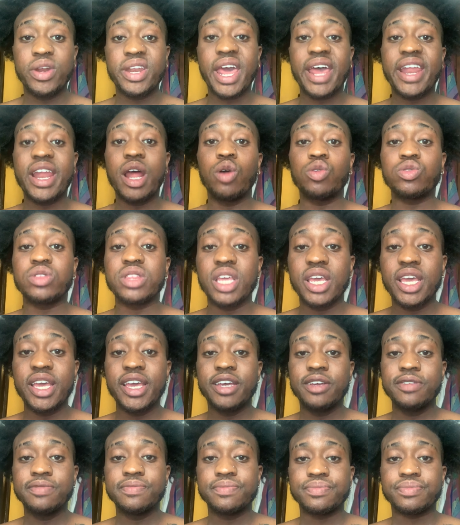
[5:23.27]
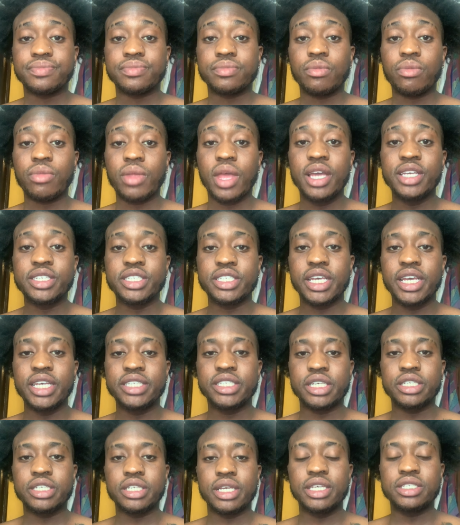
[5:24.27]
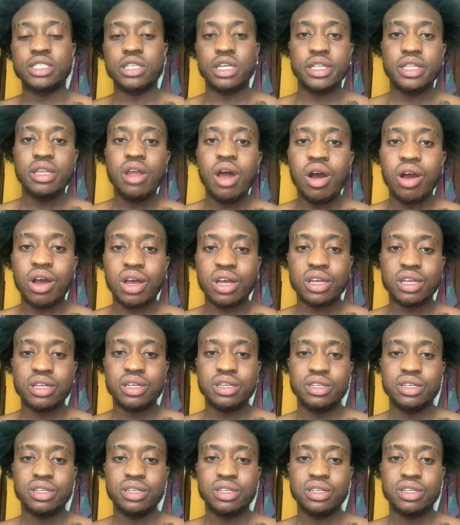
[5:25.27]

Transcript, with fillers: that out there, it's, it's, a, it's a duck.